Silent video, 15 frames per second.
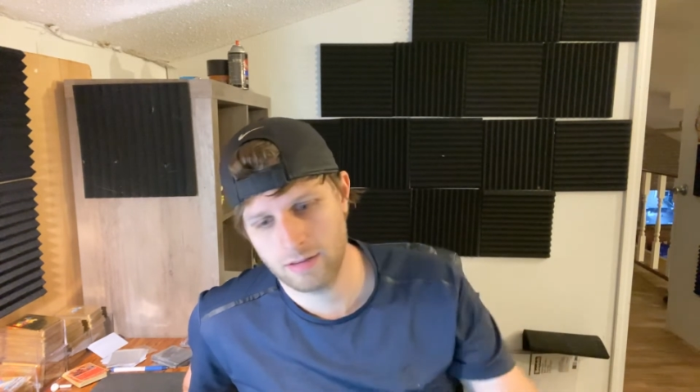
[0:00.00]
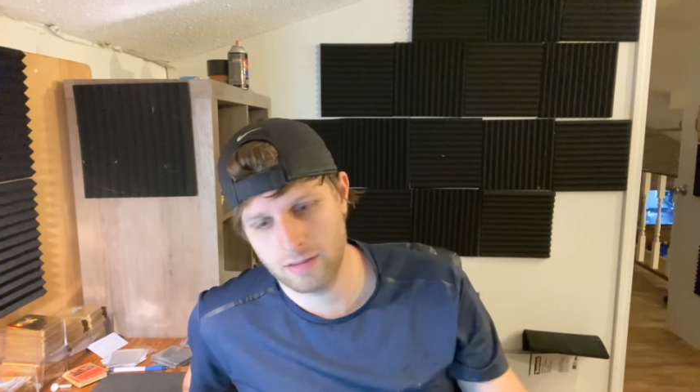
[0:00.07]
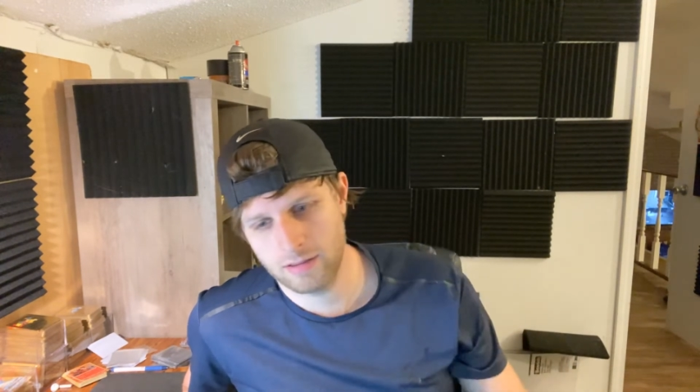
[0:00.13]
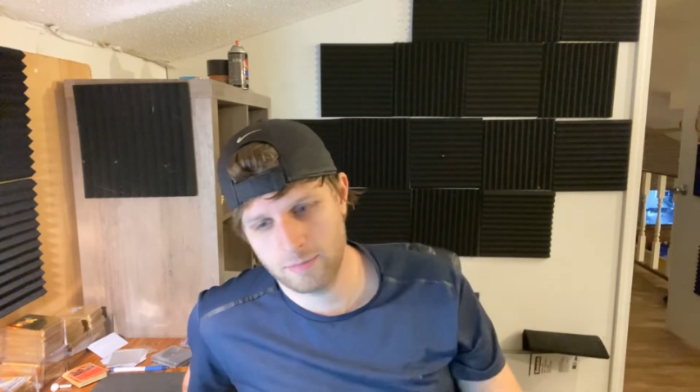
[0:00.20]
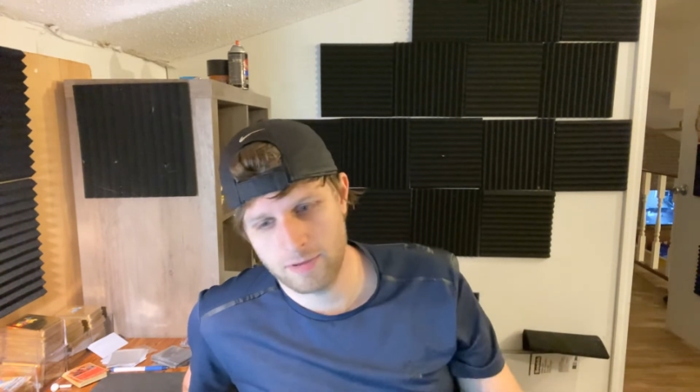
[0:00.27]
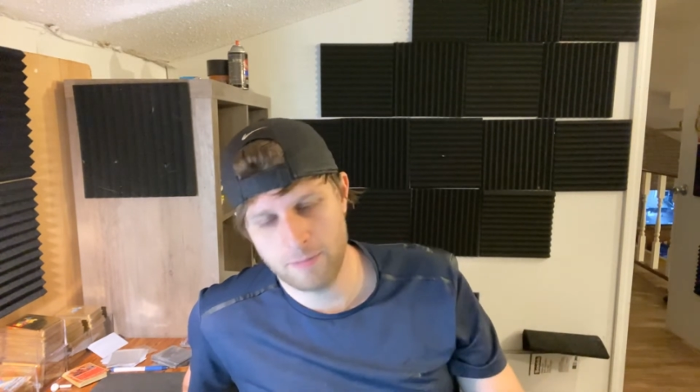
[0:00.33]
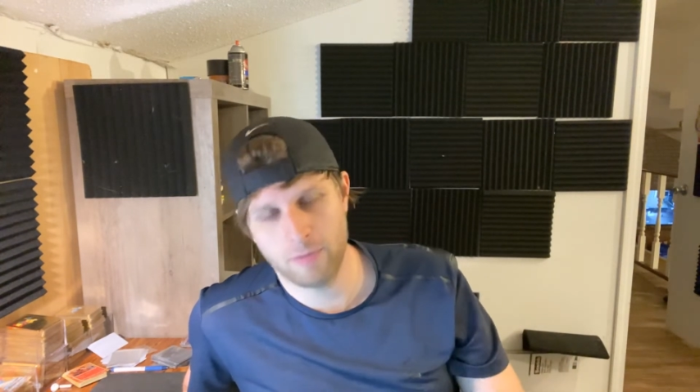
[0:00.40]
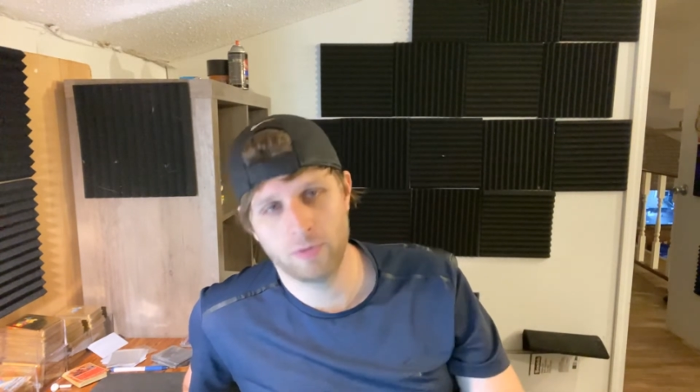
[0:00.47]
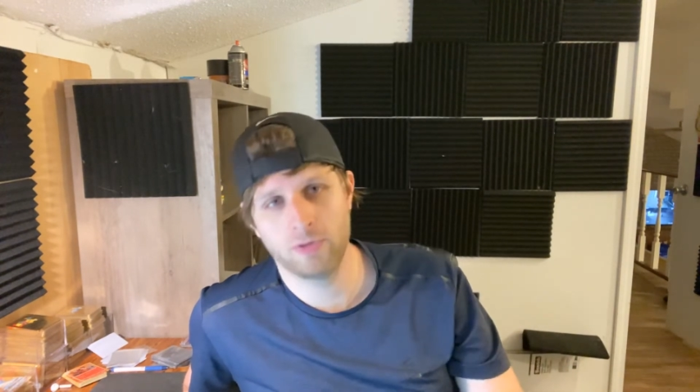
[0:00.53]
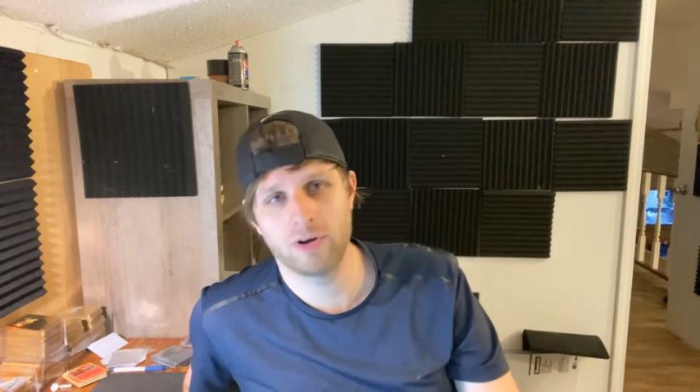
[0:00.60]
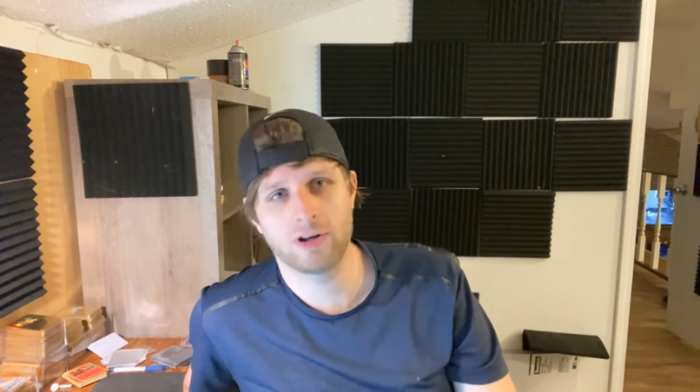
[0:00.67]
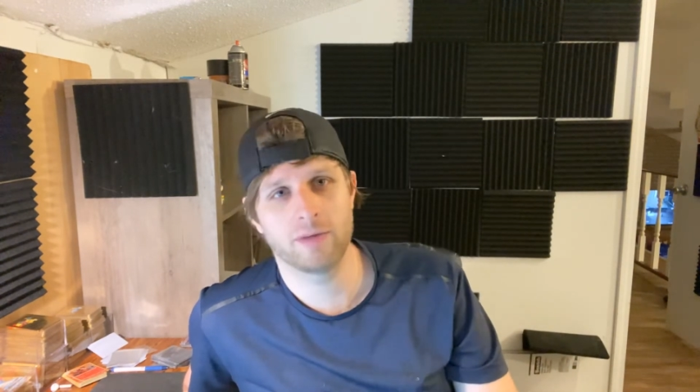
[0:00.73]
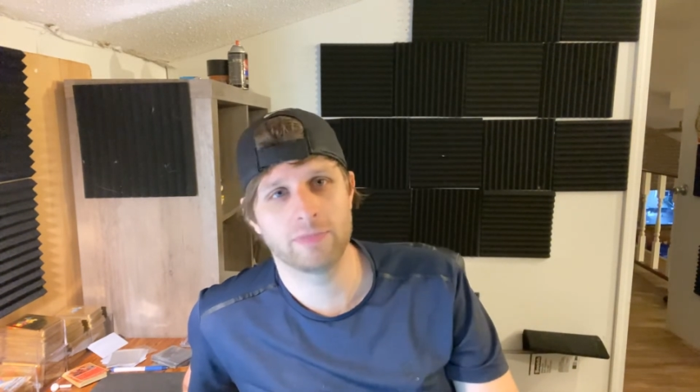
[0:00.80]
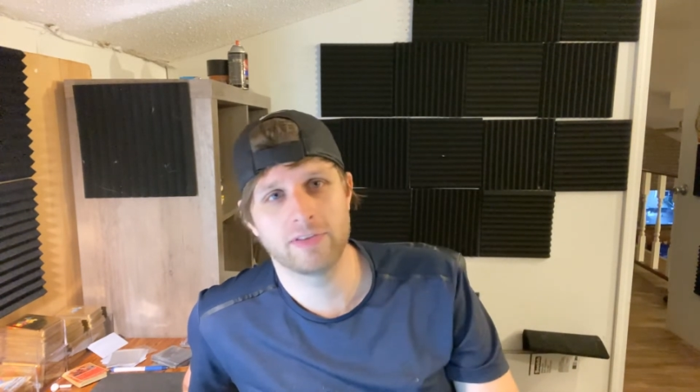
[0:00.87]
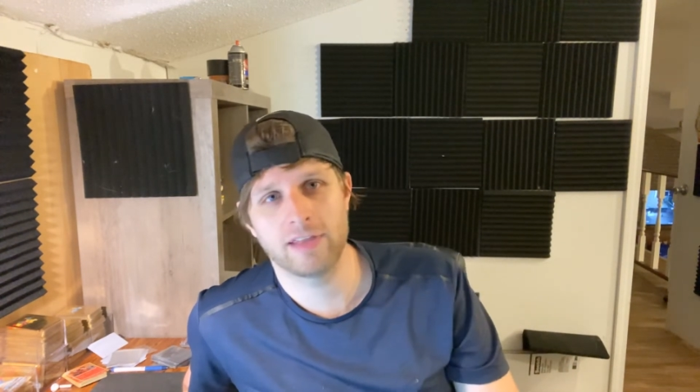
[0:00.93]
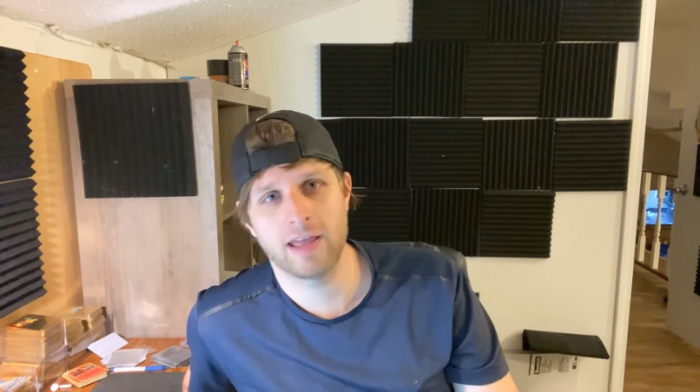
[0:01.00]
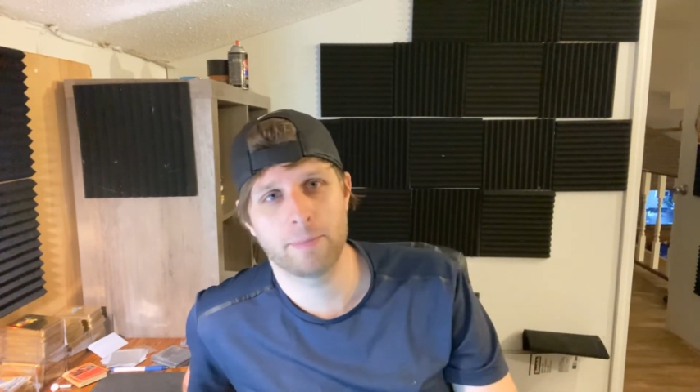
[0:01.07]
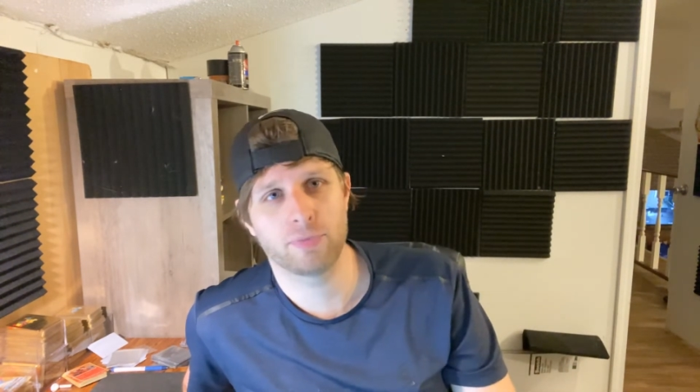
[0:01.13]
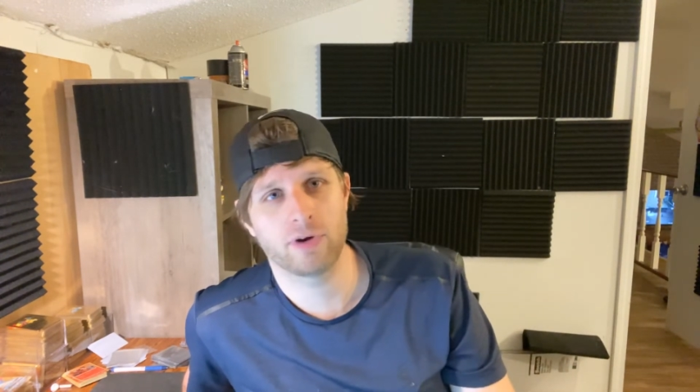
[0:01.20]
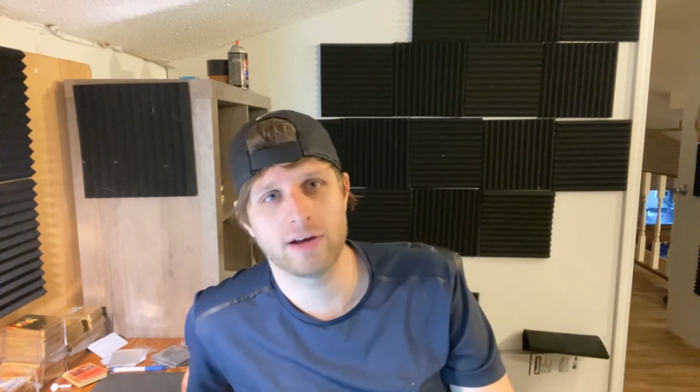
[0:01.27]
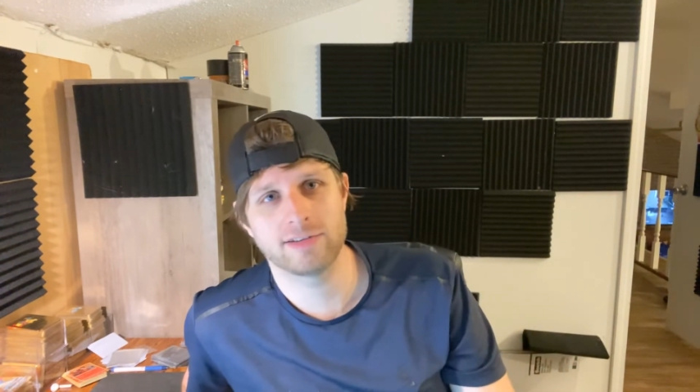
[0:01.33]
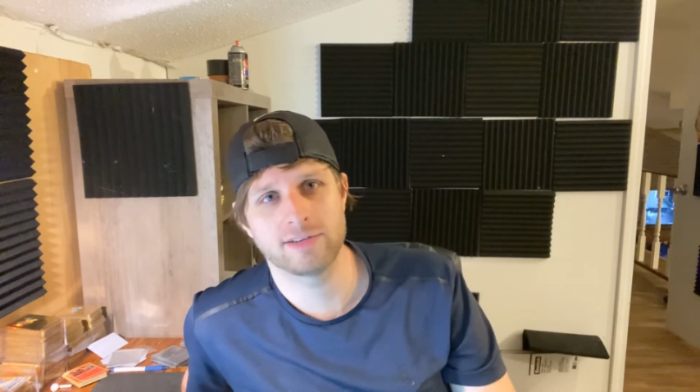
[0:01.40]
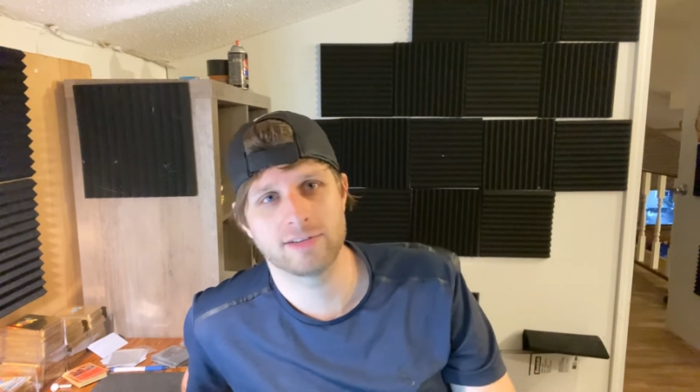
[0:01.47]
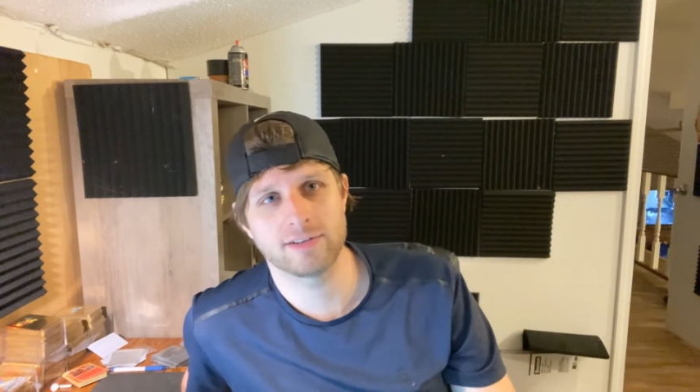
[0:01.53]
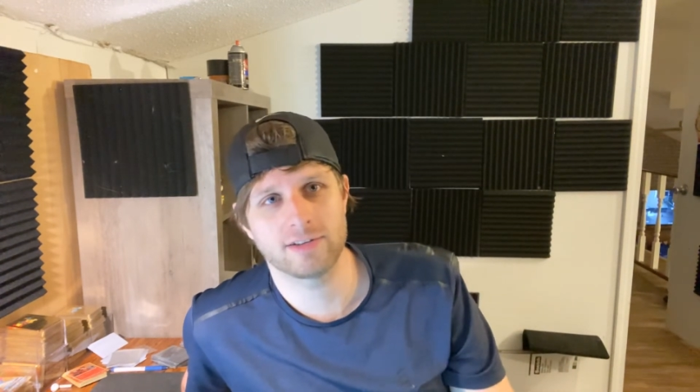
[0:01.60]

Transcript: people look up the damn prices of